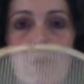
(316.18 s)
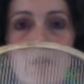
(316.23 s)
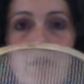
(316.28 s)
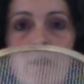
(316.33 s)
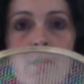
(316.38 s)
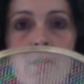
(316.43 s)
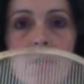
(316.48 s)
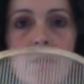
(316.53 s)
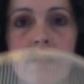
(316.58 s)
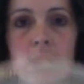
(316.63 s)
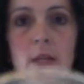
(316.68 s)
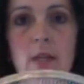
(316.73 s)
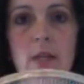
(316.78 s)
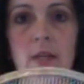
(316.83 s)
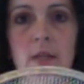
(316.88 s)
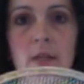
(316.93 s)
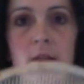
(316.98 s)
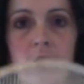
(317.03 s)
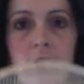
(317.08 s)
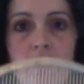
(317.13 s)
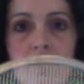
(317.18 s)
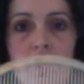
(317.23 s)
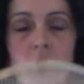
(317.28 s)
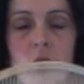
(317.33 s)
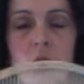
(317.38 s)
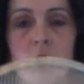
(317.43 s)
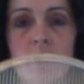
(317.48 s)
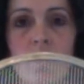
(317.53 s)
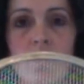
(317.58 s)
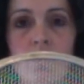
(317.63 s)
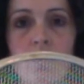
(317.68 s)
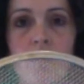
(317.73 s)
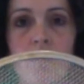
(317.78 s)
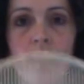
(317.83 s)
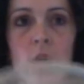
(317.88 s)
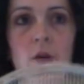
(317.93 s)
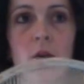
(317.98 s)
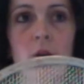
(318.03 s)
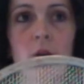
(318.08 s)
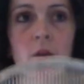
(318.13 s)
sticks to
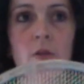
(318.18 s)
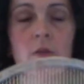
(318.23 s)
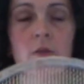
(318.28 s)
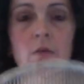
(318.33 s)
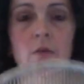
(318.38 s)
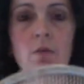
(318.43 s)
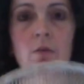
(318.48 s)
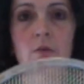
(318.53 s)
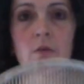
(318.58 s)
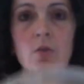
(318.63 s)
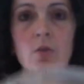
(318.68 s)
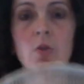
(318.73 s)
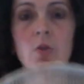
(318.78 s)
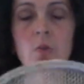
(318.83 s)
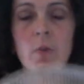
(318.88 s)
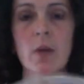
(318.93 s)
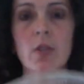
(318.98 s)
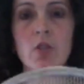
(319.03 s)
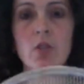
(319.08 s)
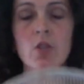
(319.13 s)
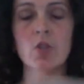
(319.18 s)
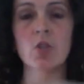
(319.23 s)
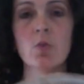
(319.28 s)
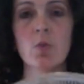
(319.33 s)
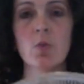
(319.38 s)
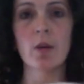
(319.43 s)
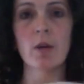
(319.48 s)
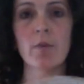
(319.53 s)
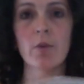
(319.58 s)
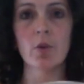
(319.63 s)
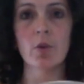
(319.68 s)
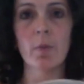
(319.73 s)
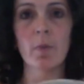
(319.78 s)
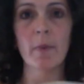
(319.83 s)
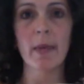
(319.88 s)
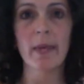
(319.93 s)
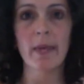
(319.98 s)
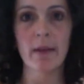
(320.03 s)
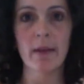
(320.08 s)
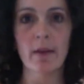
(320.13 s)
too much to whatever you're
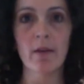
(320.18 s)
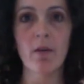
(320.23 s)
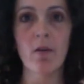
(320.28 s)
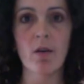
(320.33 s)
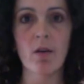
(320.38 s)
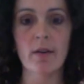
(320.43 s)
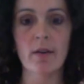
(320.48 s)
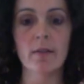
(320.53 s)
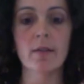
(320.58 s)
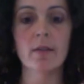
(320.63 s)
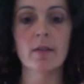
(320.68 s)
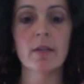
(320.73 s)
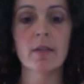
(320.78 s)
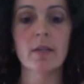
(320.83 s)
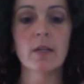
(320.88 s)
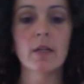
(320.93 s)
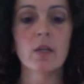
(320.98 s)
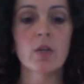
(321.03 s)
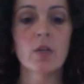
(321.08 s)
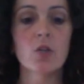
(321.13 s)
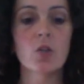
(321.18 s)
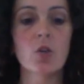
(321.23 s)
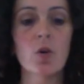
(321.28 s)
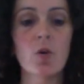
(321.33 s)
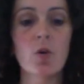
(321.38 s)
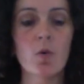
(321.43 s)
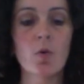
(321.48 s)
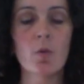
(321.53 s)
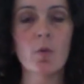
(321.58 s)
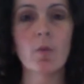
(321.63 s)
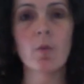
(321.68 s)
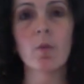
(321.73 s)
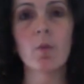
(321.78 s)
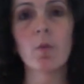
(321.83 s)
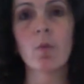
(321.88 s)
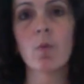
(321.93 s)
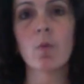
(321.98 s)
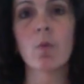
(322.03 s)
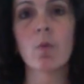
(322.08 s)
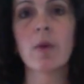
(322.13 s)
baking it on. So
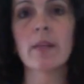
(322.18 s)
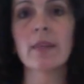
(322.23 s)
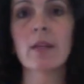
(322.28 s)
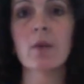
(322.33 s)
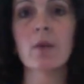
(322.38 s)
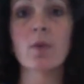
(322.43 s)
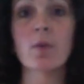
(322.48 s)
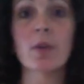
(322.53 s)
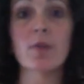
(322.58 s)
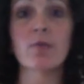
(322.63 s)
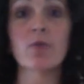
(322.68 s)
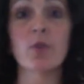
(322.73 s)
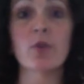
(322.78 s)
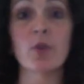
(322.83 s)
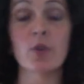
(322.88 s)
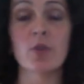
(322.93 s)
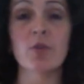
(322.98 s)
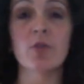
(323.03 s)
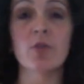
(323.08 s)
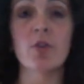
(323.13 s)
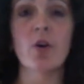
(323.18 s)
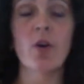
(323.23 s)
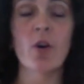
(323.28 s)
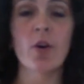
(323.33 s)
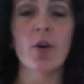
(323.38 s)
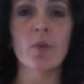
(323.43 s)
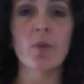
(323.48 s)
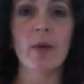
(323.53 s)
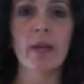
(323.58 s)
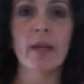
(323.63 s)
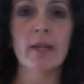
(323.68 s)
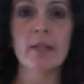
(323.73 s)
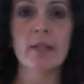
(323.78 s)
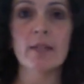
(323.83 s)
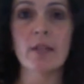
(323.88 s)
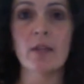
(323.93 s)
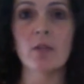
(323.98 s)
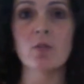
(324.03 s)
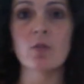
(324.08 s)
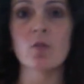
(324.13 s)
one thing we've learned the hard way is
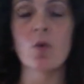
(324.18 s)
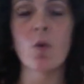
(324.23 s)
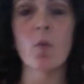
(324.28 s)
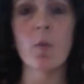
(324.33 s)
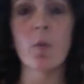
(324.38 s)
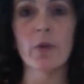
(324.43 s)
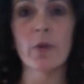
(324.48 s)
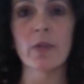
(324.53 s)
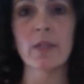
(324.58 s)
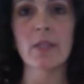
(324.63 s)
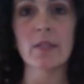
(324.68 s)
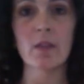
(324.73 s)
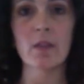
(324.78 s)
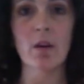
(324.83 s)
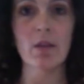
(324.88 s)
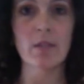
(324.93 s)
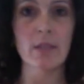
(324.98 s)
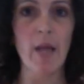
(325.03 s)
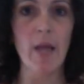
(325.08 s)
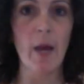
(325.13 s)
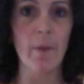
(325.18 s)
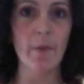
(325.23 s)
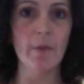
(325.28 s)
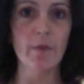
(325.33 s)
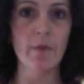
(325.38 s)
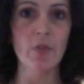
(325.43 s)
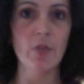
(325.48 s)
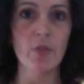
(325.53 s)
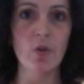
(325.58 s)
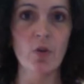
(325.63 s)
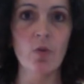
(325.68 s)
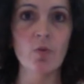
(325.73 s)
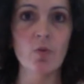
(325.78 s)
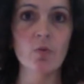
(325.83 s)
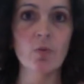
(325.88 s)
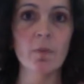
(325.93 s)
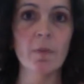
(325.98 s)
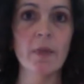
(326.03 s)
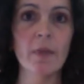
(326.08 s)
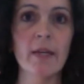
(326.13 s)
that don't put these on top of a
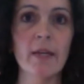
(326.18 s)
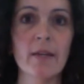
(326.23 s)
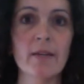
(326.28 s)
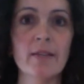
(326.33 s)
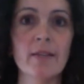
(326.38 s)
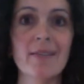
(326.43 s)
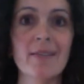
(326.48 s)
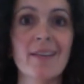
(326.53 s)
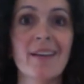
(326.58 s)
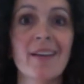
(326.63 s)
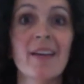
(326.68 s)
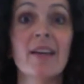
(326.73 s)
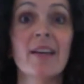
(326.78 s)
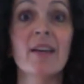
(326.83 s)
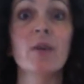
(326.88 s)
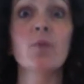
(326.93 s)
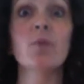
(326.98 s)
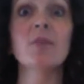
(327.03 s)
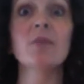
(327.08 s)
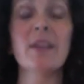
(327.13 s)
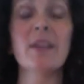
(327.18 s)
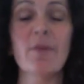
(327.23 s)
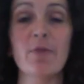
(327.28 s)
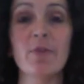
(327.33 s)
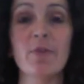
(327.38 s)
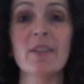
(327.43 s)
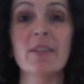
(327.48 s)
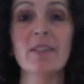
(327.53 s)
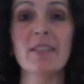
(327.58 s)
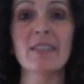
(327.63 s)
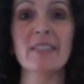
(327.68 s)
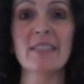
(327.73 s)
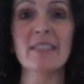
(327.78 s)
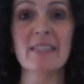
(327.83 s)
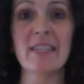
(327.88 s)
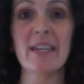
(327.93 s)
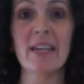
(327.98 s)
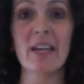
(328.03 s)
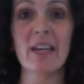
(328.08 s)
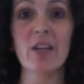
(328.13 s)
stone, because it will definitely
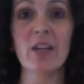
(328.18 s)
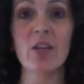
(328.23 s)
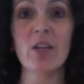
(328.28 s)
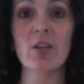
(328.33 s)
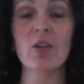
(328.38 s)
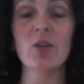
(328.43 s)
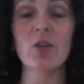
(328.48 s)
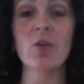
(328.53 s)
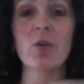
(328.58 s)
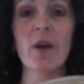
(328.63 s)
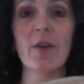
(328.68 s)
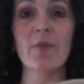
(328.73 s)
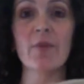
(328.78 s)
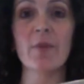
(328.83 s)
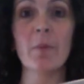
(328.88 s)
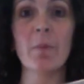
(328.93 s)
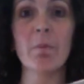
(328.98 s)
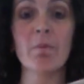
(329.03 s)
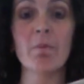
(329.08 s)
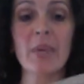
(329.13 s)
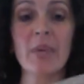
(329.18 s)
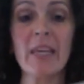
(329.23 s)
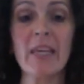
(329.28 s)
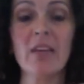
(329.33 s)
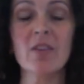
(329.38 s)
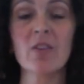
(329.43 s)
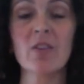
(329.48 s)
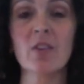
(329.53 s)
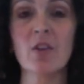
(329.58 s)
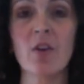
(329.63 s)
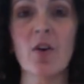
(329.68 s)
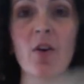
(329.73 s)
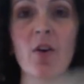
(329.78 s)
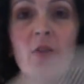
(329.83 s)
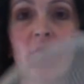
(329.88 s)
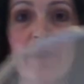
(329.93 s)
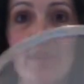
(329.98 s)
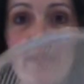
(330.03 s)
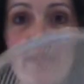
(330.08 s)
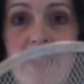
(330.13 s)
stick and you have to peel it
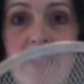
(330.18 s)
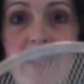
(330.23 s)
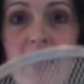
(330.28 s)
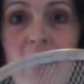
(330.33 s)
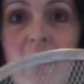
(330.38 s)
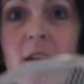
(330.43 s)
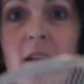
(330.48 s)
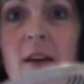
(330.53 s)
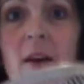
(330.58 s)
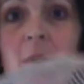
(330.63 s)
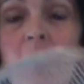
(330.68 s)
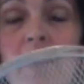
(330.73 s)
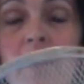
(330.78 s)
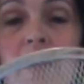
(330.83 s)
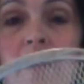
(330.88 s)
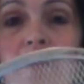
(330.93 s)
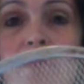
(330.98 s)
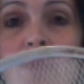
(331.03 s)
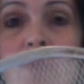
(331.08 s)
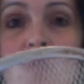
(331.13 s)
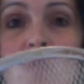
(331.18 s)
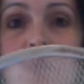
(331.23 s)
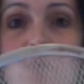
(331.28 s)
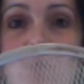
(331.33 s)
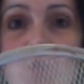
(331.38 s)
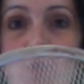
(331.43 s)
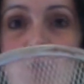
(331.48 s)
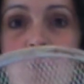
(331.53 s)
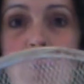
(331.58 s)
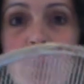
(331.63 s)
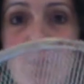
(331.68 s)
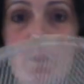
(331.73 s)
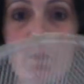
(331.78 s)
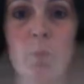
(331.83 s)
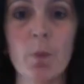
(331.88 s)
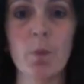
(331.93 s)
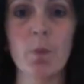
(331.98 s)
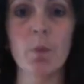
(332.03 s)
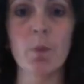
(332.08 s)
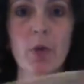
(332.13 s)
off of this thing. But if you just
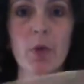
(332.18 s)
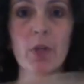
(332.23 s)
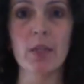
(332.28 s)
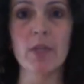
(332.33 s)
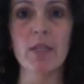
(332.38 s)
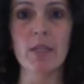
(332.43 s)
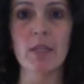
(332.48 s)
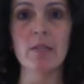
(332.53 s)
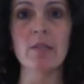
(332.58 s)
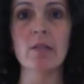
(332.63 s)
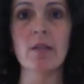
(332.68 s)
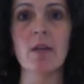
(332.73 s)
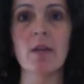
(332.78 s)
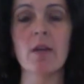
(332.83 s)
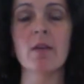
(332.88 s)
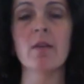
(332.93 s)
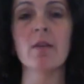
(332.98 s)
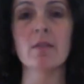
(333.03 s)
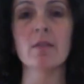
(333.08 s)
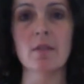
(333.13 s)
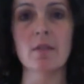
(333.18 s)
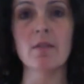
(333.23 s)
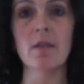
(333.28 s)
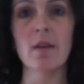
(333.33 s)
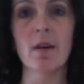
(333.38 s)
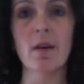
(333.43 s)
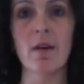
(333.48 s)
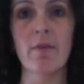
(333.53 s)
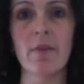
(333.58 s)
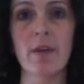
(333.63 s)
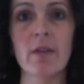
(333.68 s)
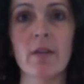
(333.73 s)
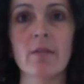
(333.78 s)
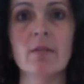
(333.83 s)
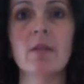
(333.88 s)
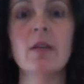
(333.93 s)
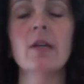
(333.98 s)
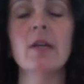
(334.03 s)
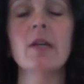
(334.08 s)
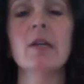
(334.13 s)
put this thing into the
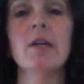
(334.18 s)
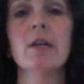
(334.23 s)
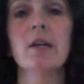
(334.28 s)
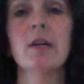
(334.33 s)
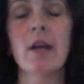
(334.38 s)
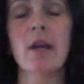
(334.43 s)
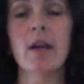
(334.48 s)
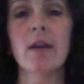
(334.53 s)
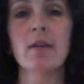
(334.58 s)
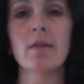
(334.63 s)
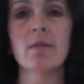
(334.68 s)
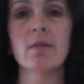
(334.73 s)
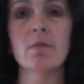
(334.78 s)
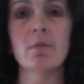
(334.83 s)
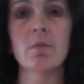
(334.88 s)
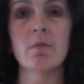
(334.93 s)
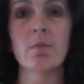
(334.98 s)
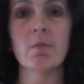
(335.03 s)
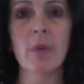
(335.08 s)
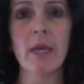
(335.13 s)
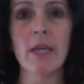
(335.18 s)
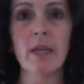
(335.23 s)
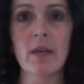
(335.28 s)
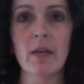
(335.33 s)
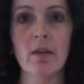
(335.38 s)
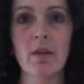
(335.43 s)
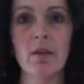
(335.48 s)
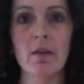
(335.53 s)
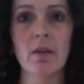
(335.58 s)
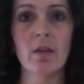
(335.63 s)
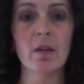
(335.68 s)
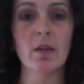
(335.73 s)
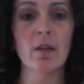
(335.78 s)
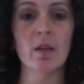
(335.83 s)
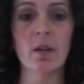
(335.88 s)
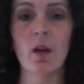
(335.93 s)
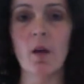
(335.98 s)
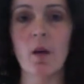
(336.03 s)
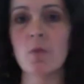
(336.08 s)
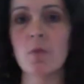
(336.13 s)
oven and bake it,
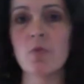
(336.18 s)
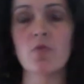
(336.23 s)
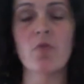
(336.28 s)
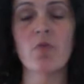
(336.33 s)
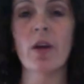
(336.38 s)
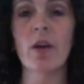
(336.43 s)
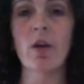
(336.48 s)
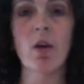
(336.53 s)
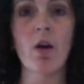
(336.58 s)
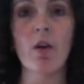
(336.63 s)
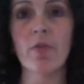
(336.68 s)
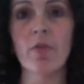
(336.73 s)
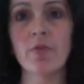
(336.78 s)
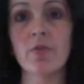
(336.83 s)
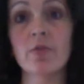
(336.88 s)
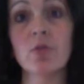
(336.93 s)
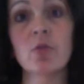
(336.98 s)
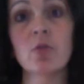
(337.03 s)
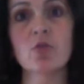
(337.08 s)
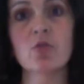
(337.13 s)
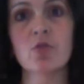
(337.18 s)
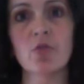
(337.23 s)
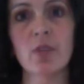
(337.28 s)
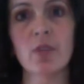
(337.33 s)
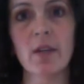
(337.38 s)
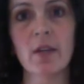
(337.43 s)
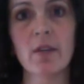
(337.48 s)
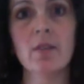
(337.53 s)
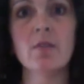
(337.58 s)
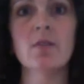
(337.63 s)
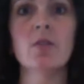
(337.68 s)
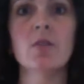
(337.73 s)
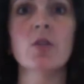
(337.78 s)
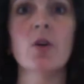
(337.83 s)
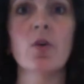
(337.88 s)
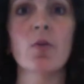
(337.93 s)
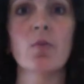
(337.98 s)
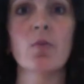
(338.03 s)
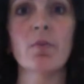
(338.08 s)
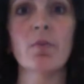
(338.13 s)
it comes right off usually.
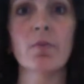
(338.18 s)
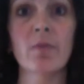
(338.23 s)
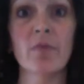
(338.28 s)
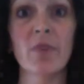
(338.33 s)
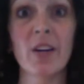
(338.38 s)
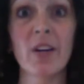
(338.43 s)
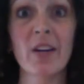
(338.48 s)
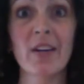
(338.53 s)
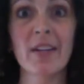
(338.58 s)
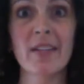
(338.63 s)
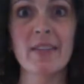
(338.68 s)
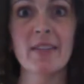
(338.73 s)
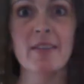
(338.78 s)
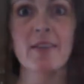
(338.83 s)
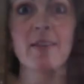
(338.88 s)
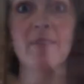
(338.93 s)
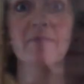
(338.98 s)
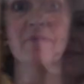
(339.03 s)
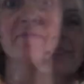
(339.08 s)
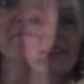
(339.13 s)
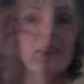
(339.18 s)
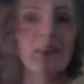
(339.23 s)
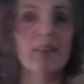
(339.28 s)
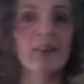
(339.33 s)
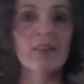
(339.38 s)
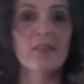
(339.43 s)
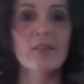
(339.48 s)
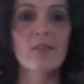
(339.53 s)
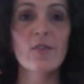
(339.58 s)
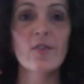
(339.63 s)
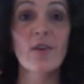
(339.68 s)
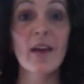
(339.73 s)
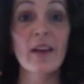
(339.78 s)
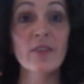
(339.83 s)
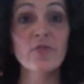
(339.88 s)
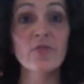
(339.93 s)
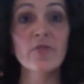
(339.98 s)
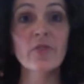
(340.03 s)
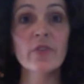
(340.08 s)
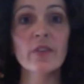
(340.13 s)
So very easy. So
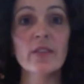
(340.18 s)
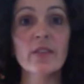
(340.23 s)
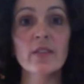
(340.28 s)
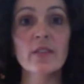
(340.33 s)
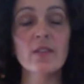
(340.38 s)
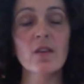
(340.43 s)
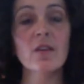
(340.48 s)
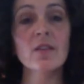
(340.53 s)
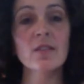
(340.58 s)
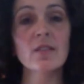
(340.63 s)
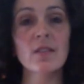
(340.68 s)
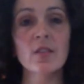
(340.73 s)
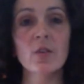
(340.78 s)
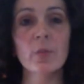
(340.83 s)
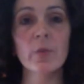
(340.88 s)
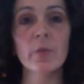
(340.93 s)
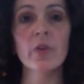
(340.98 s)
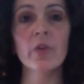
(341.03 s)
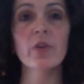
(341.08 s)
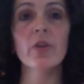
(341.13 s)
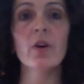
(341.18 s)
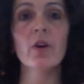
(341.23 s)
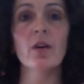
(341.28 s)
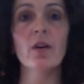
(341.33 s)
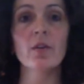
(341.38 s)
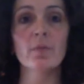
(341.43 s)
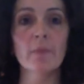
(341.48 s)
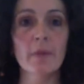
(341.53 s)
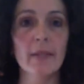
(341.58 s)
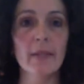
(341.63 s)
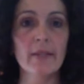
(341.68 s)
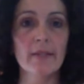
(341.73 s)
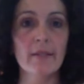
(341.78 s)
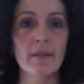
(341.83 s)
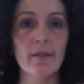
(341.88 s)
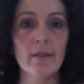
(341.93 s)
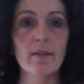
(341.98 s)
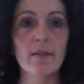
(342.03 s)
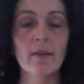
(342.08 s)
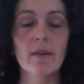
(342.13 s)
as for the sauce that you put on pizza,